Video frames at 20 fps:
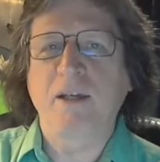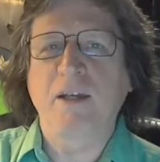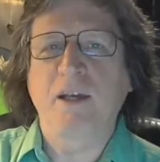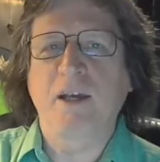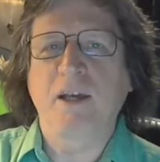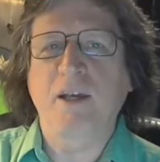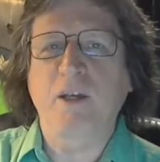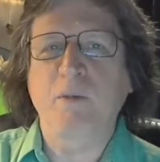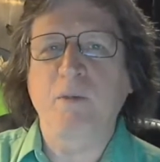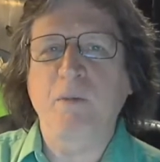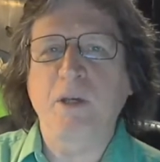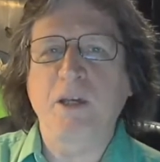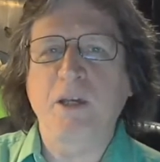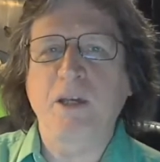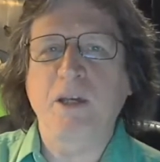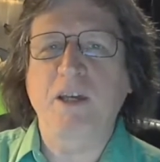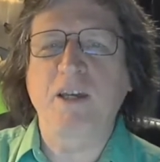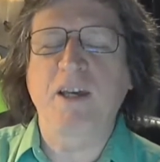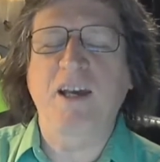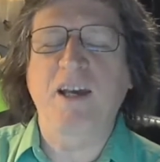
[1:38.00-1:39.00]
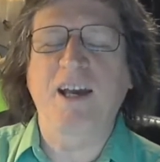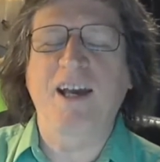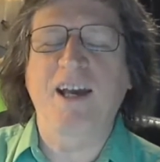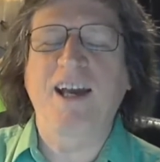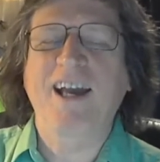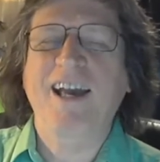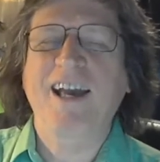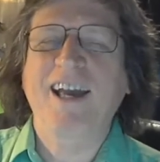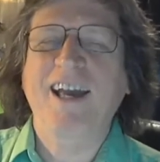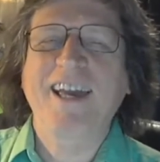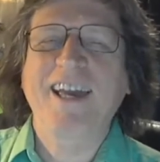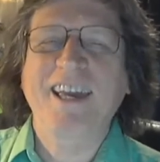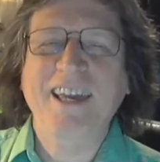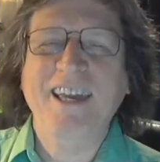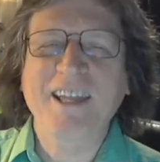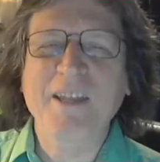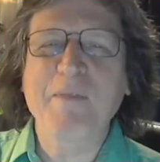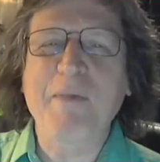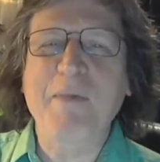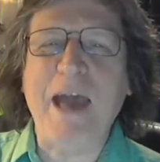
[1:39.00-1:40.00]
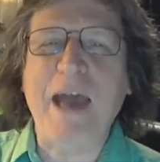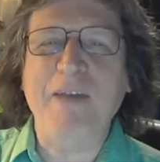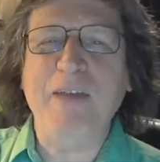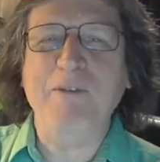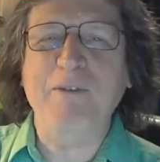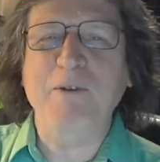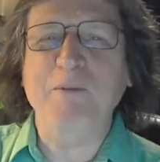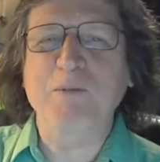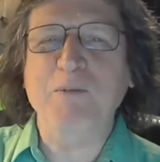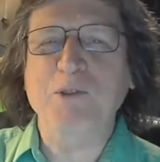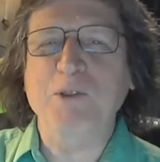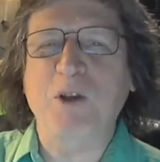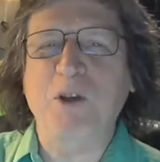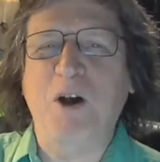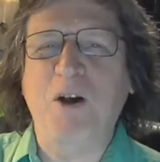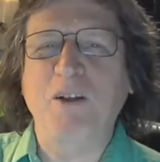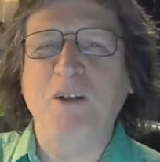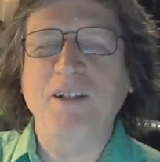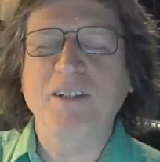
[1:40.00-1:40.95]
It could be in the bathroom stall.